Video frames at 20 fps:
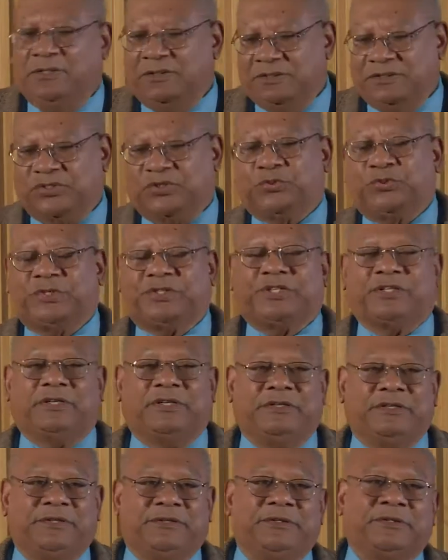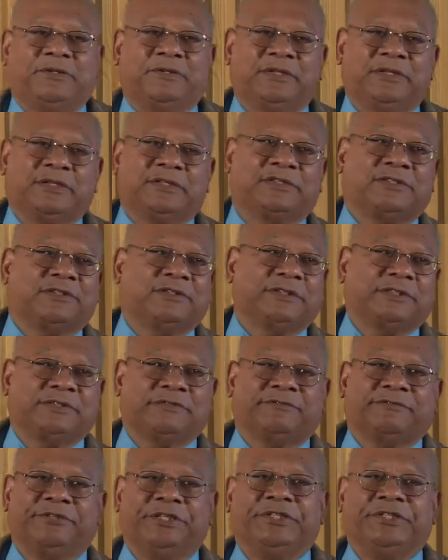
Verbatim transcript: swish it and you do all this sort of